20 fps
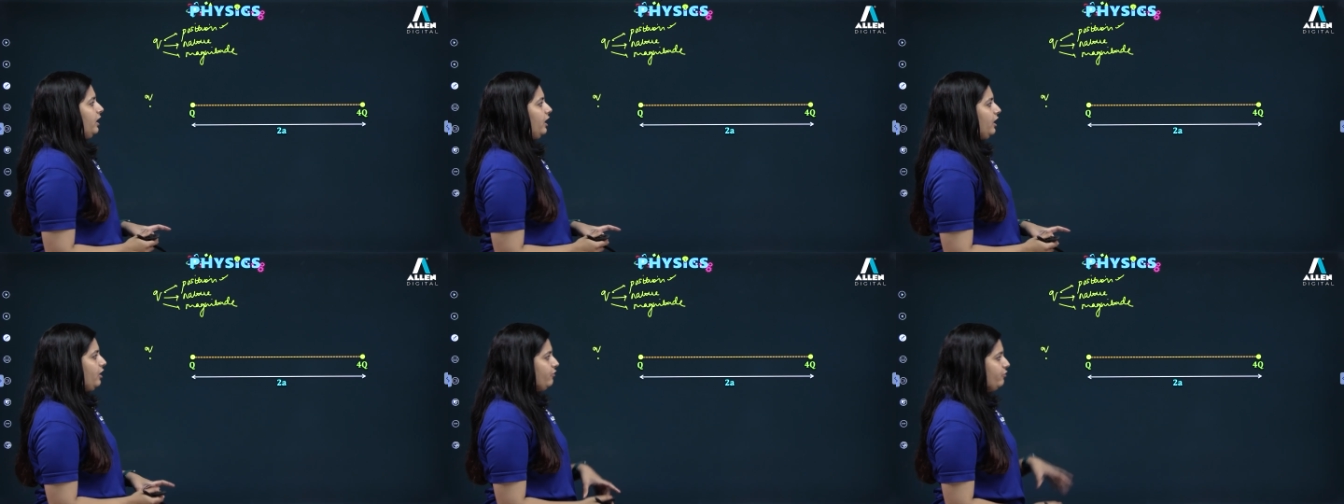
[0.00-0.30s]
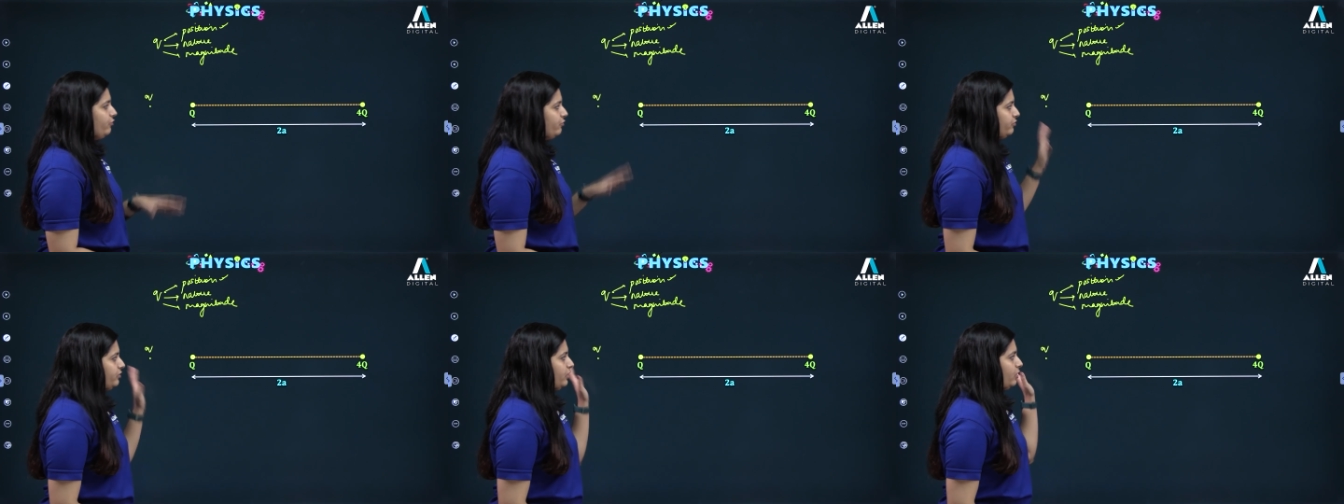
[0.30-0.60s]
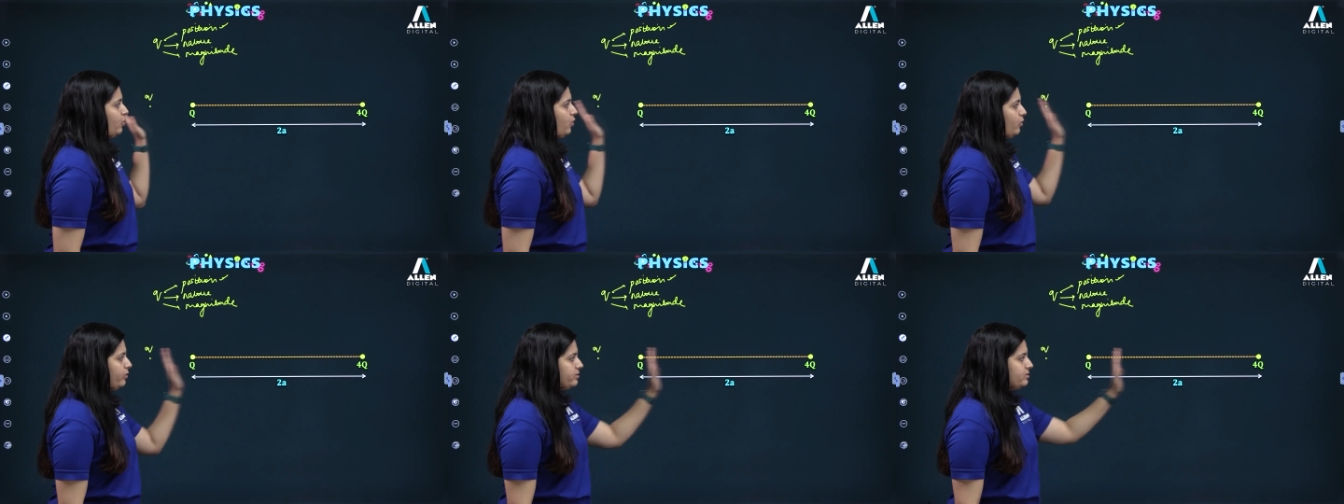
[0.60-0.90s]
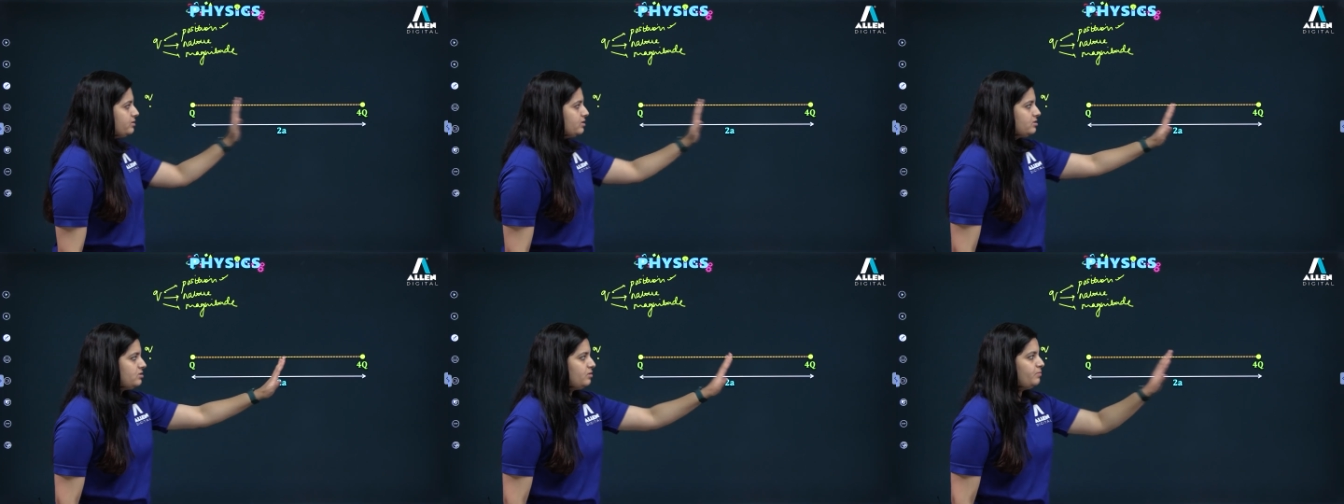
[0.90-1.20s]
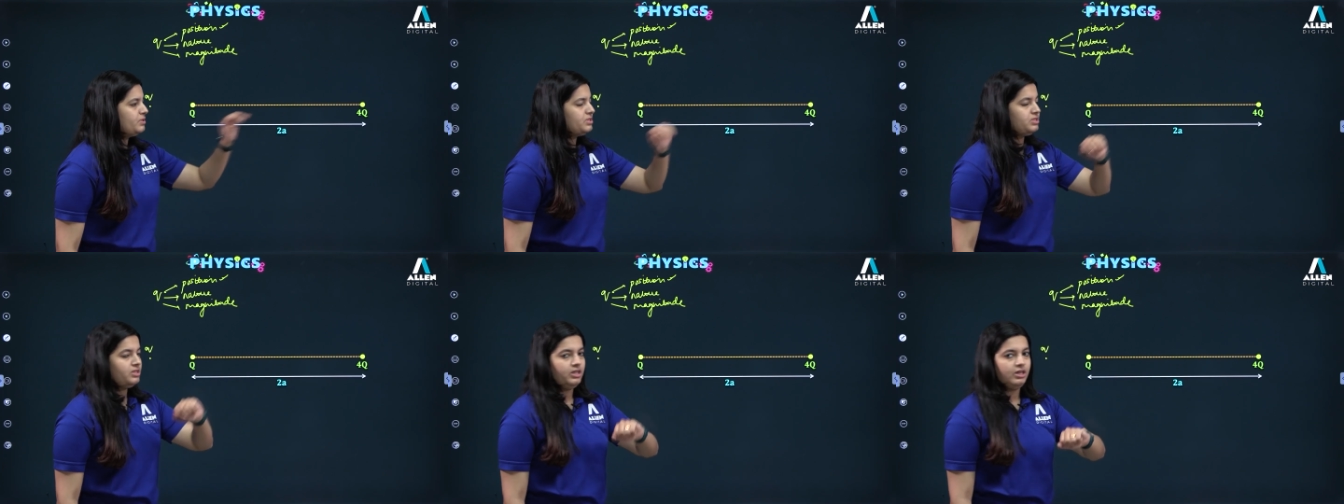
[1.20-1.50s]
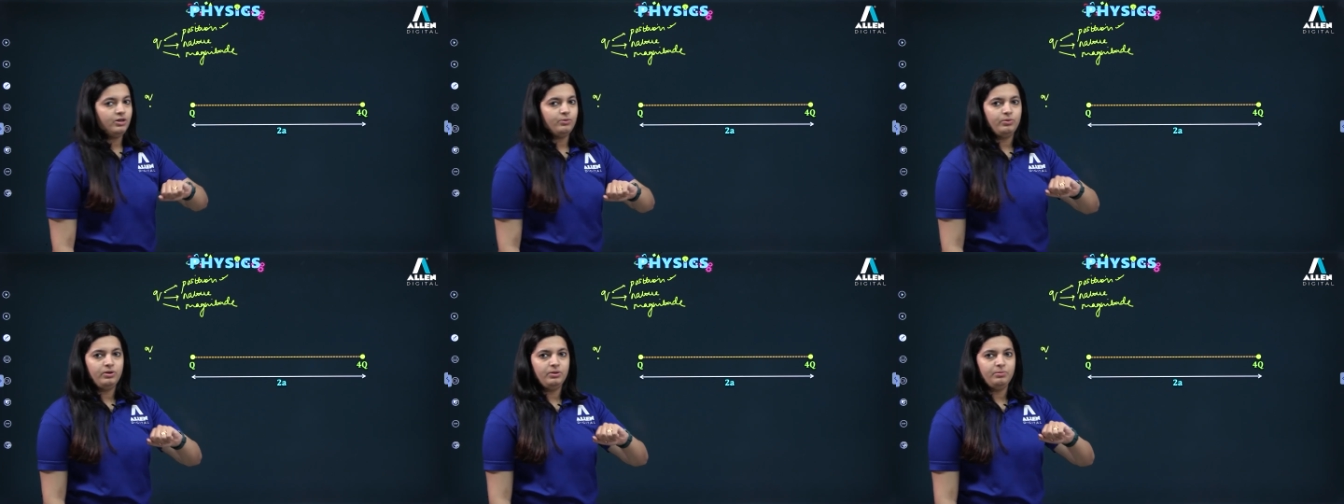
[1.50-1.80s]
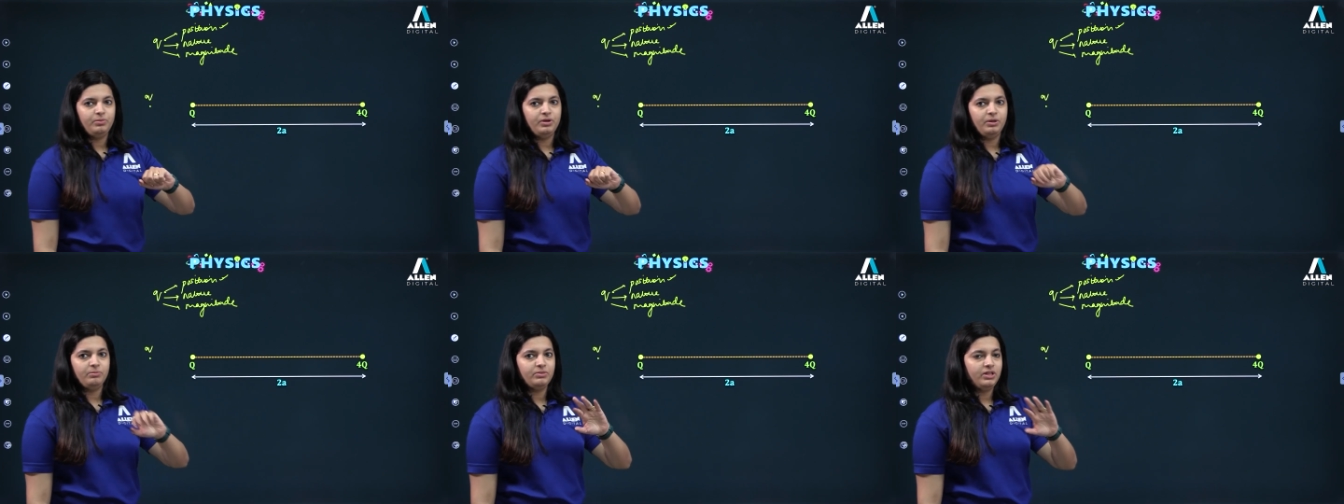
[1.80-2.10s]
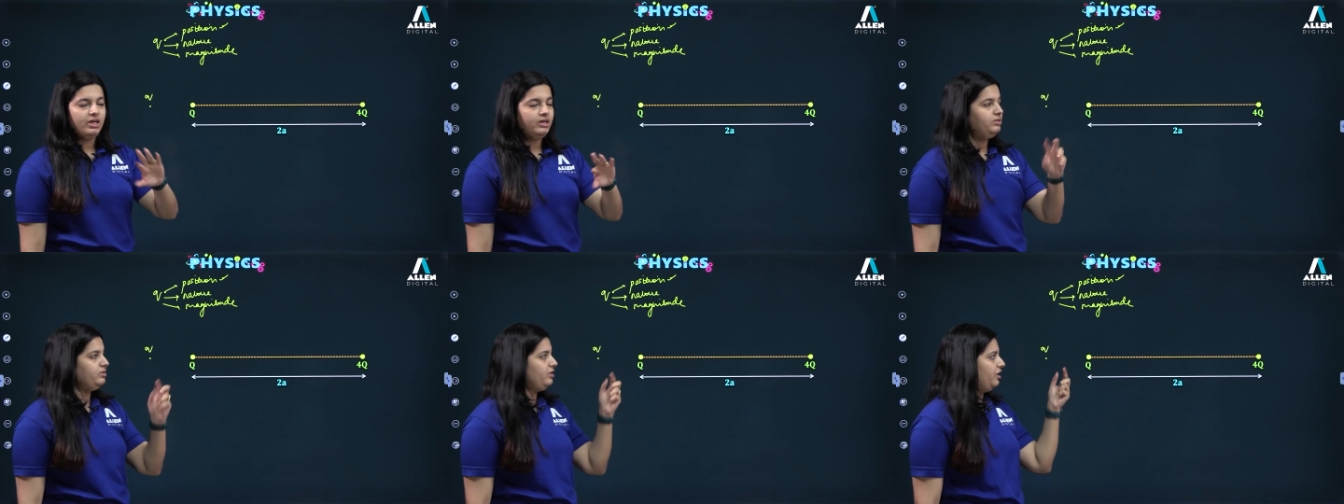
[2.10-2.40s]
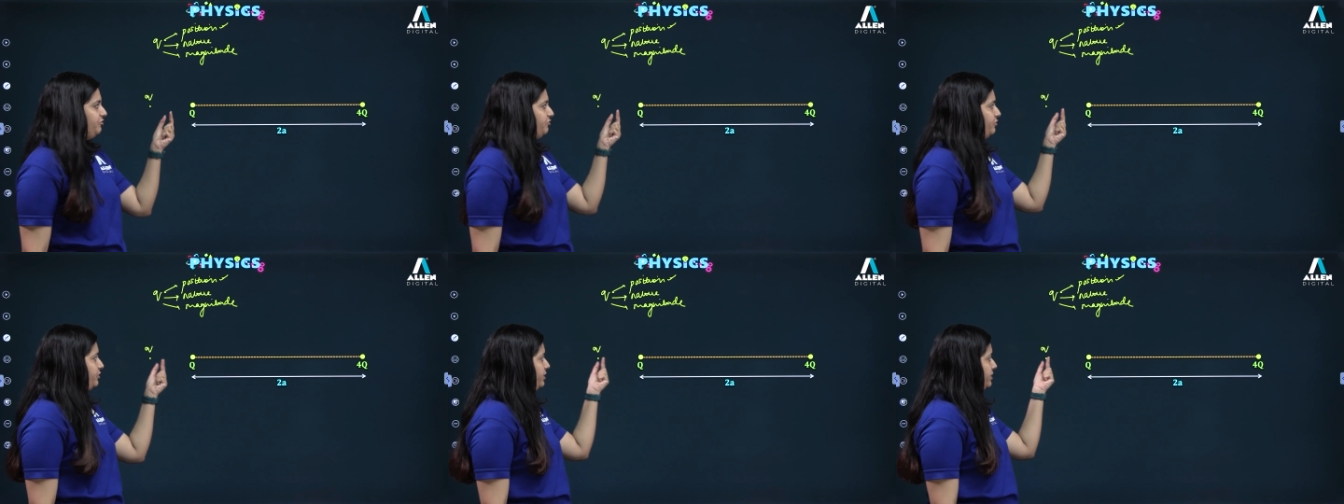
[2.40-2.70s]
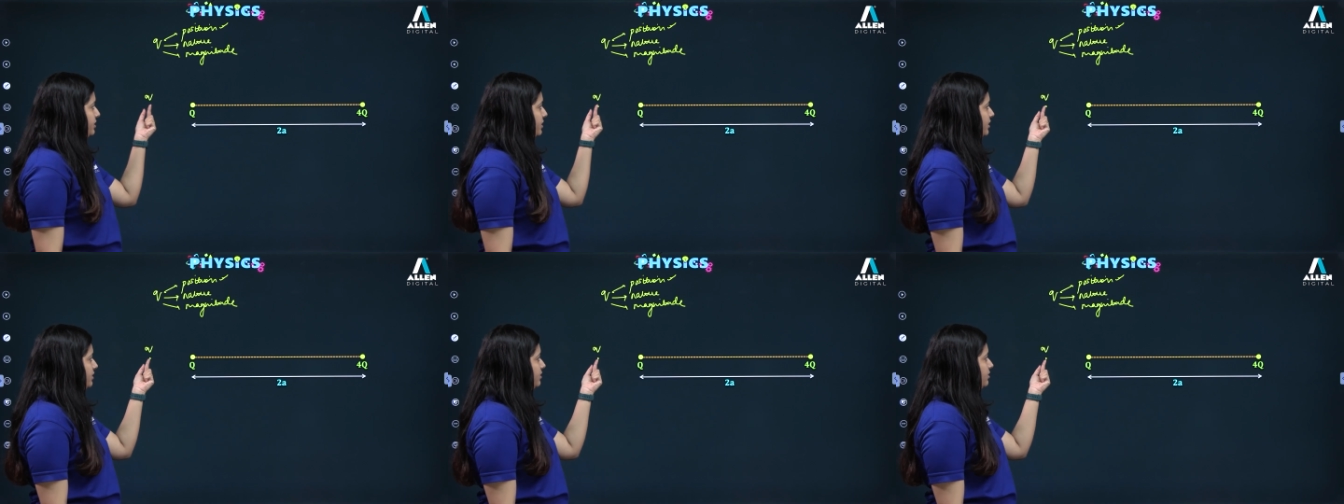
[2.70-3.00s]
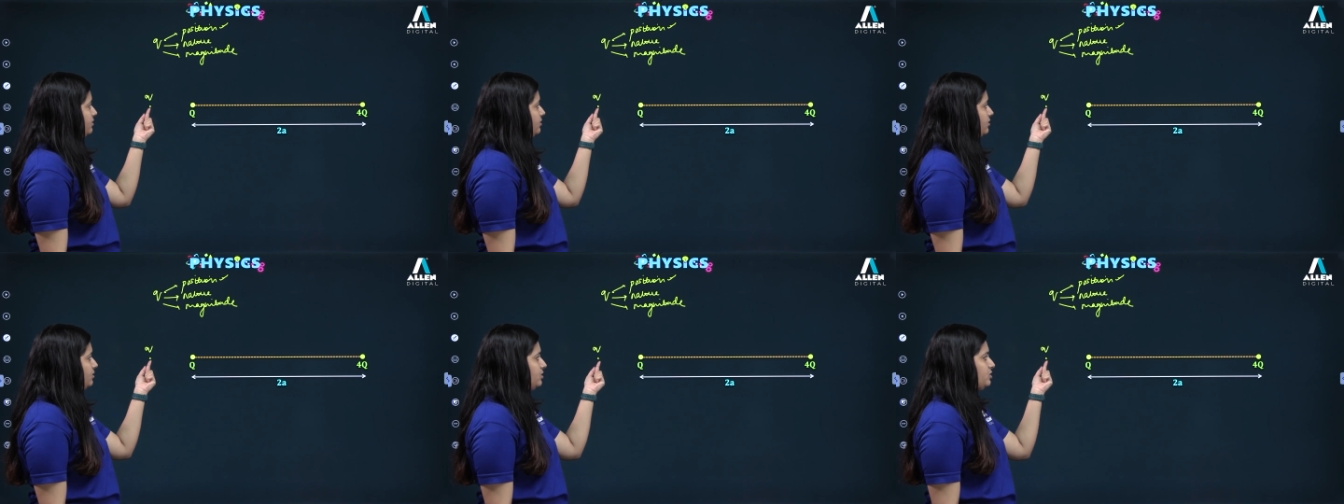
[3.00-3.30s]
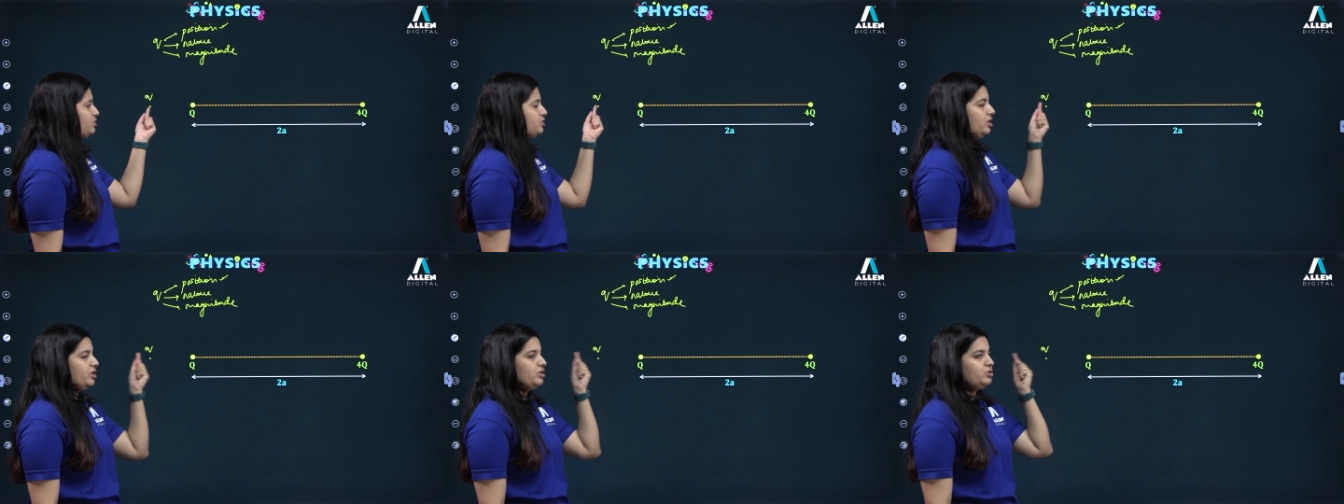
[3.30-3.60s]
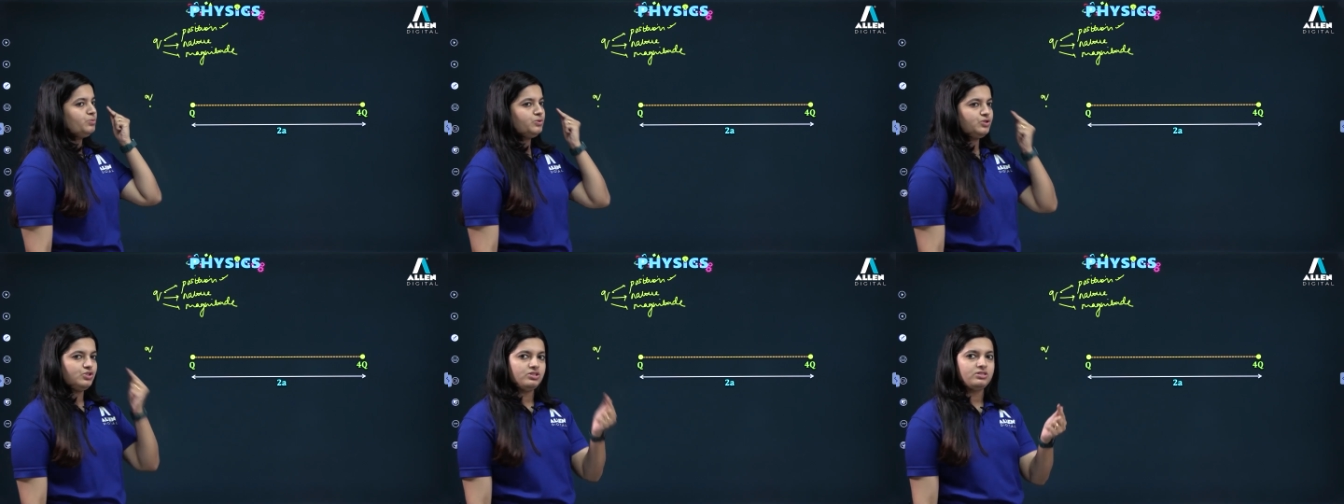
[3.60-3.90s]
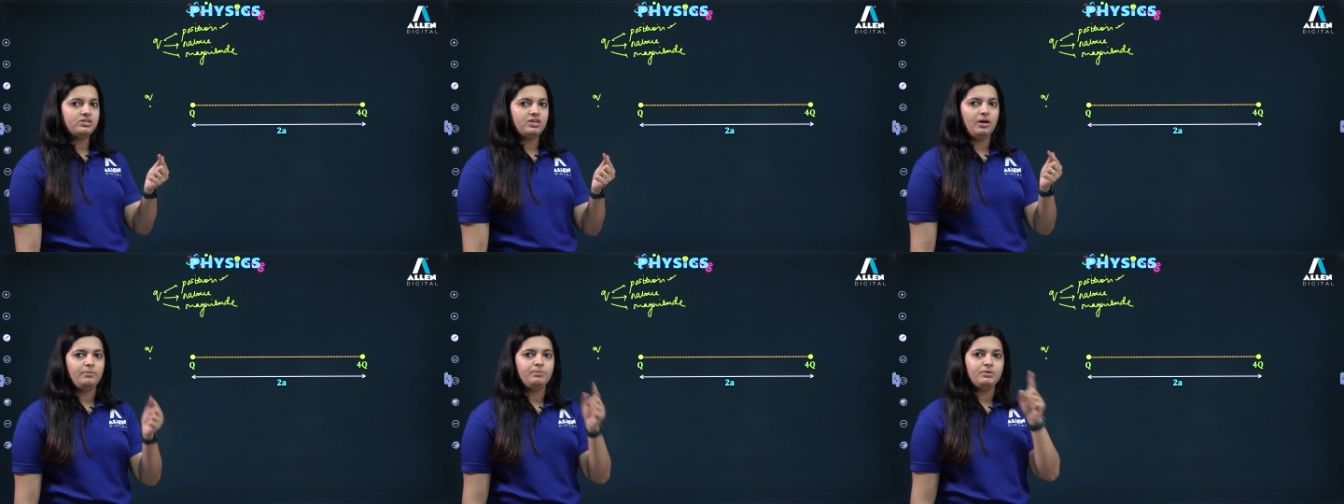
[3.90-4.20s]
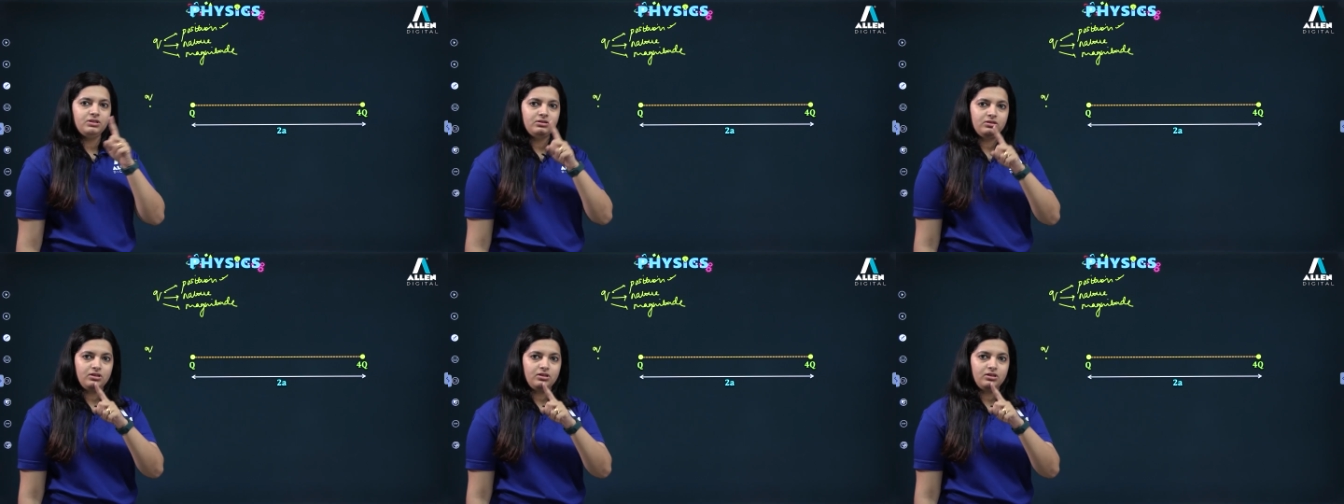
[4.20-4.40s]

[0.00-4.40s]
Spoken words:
if the whole system is in equilibrium, then definitely the third charge which is kept,